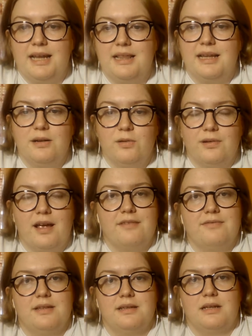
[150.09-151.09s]
and they don't
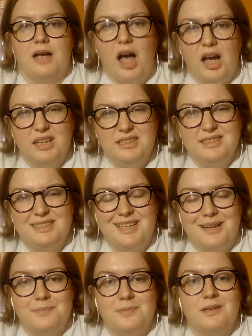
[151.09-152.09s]
have the
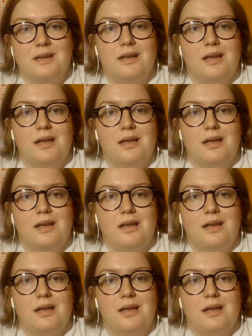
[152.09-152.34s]
concept